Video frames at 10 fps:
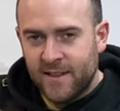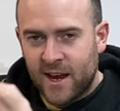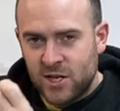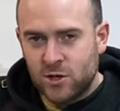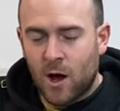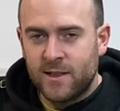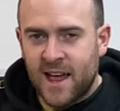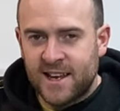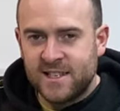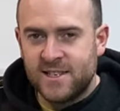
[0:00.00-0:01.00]
that it's got
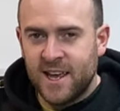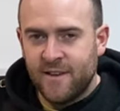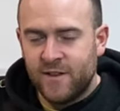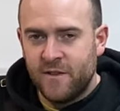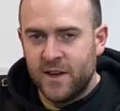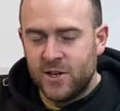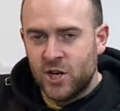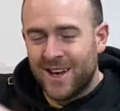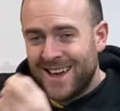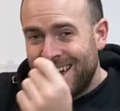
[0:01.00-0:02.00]
that safety
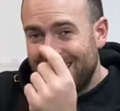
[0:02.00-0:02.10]
feature,